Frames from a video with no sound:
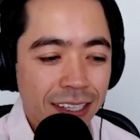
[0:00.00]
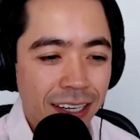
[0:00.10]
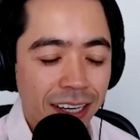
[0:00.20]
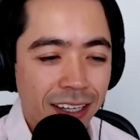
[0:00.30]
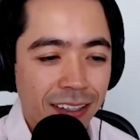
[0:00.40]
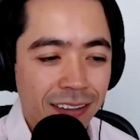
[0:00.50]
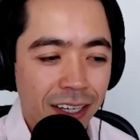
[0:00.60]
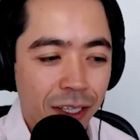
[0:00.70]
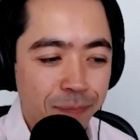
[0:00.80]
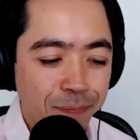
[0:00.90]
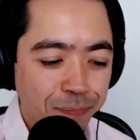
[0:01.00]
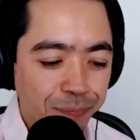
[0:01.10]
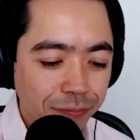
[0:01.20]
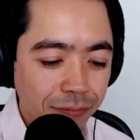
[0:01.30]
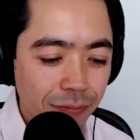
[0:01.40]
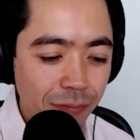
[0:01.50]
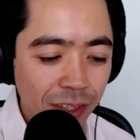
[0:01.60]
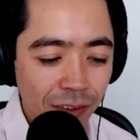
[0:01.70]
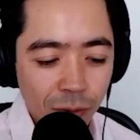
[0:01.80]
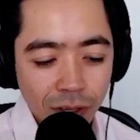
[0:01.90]
And
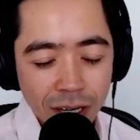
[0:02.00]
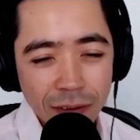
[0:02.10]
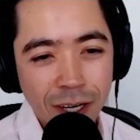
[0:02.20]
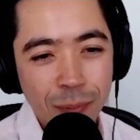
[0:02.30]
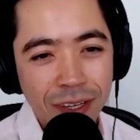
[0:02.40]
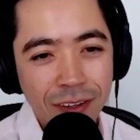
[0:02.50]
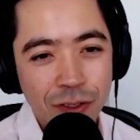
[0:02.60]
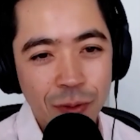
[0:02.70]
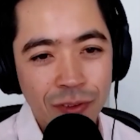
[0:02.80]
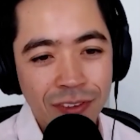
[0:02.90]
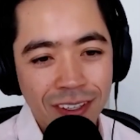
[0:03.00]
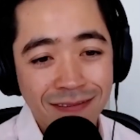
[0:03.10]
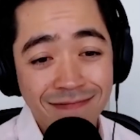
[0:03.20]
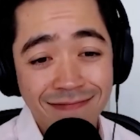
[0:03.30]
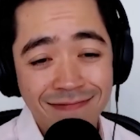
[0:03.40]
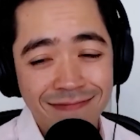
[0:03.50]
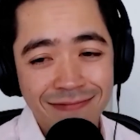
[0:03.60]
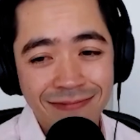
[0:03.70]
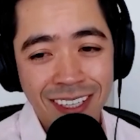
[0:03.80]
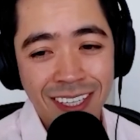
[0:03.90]
so a lot of companies choose to
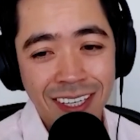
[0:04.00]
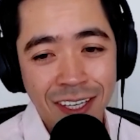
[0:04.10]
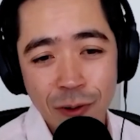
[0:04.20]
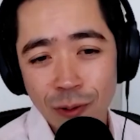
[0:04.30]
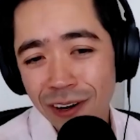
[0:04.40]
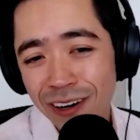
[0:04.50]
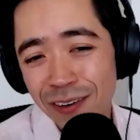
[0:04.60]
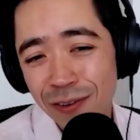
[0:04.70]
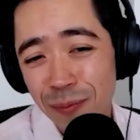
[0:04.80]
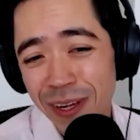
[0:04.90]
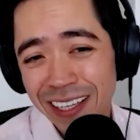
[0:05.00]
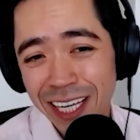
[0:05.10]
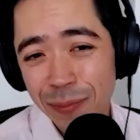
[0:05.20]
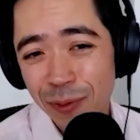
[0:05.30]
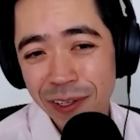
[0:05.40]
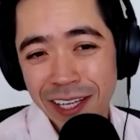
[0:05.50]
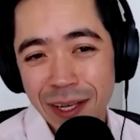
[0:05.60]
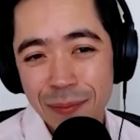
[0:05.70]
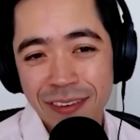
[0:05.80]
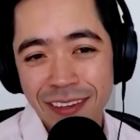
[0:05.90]
cut corners or make label
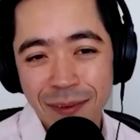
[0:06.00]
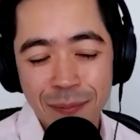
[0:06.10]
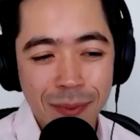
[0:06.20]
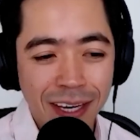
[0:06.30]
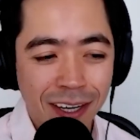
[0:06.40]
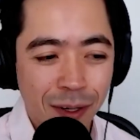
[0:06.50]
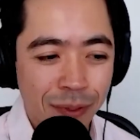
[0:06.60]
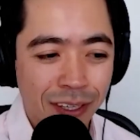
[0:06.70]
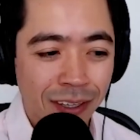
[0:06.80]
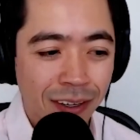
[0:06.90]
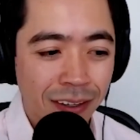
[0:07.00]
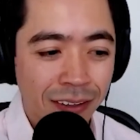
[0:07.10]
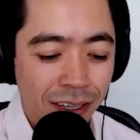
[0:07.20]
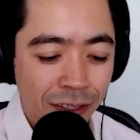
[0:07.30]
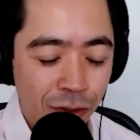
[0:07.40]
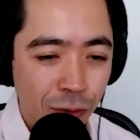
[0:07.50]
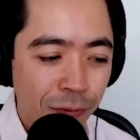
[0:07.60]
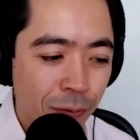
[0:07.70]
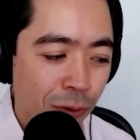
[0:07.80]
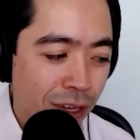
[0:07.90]
claims that may not be entirely truthful.